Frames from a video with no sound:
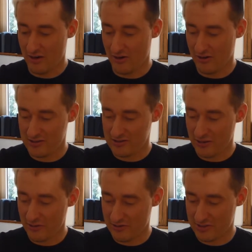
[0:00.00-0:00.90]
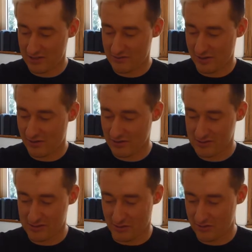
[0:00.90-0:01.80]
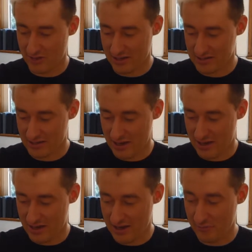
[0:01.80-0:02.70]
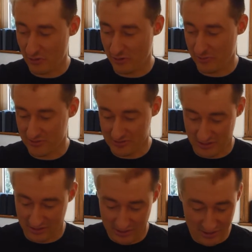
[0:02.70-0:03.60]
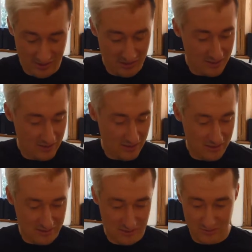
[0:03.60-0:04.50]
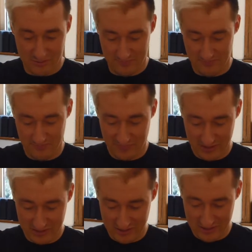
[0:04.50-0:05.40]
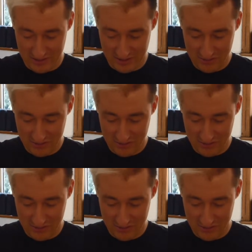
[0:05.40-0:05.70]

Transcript: early stereo test records, soundtracks, and library music. So, this is